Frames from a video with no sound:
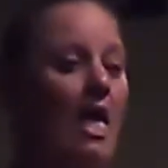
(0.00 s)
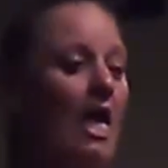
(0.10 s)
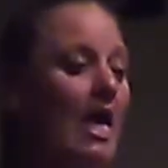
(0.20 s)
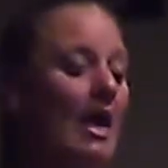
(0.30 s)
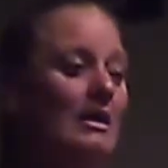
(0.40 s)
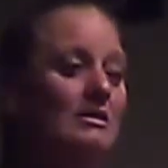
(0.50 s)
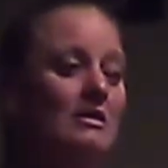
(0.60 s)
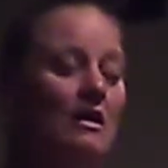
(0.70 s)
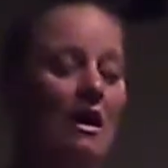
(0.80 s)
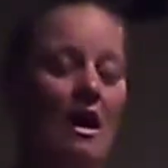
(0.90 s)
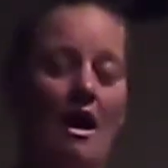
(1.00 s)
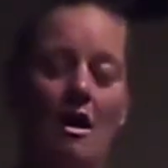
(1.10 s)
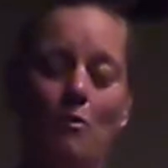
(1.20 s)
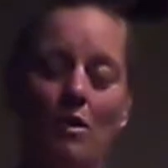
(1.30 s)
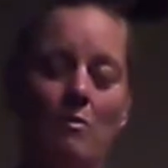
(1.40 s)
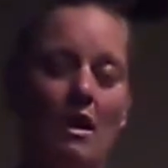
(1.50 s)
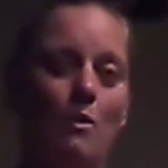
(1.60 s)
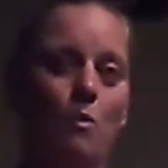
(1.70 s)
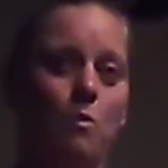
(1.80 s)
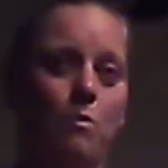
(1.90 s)
And one of
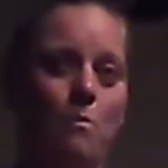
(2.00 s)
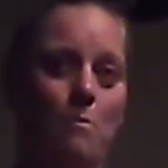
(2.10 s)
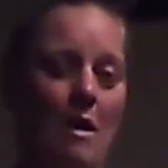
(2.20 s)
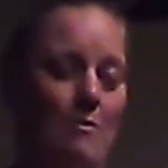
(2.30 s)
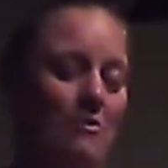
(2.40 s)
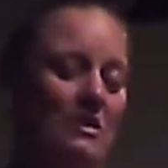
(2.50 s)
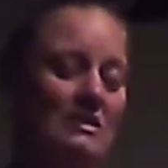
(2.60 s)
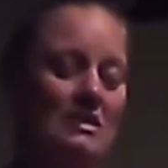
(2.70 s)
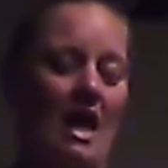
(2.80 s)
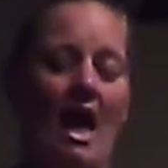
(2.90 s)
my memories,